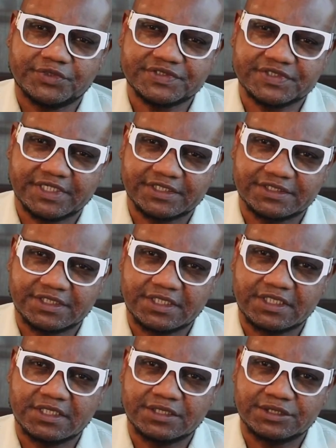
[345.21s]
present
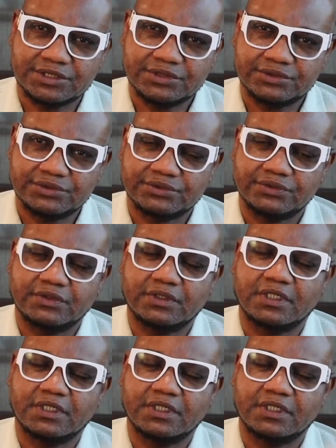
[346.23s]
a new